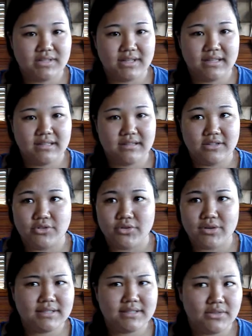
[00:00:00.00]
done the
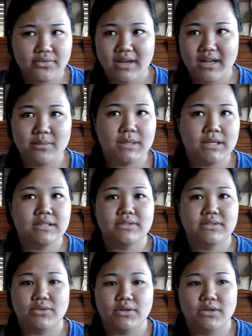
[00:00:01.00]
Tracy
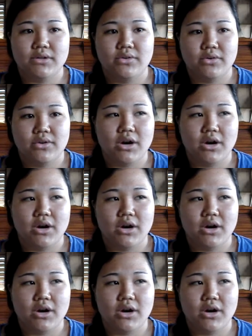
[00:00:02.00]
Fragments or